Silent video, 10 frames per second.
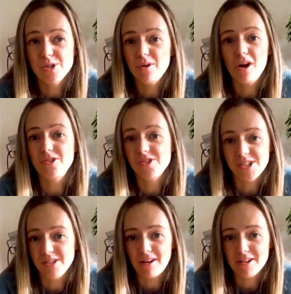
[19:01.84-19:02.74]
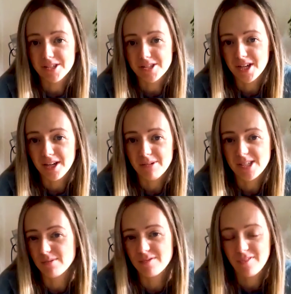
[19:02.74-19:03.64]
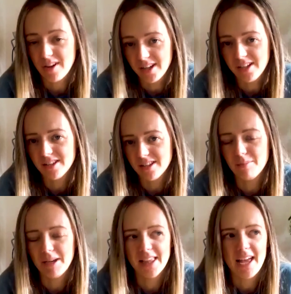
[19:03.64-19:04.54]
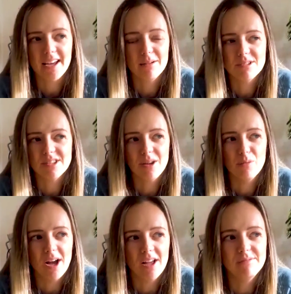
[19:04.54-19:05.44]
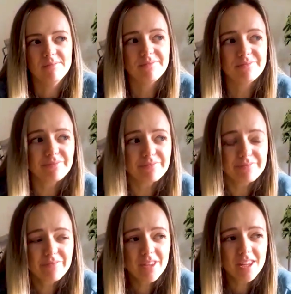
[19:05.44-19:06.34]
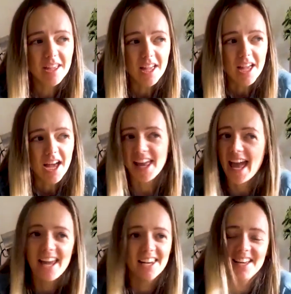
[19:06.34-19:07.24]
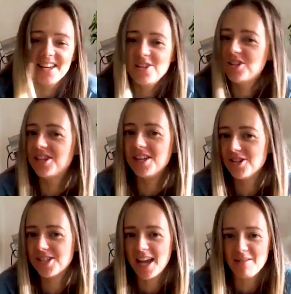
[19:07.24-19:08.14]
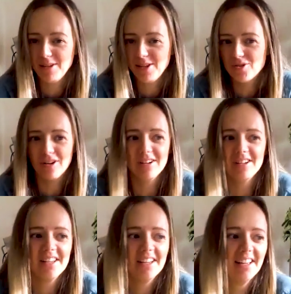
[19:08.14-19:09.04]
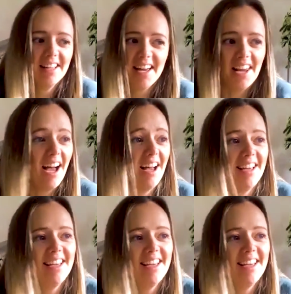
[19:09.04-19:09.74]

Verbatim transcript: no urgency around it this time because I was fine, other than my leg. I wasn't unwell. And again, they just kept me drunk and high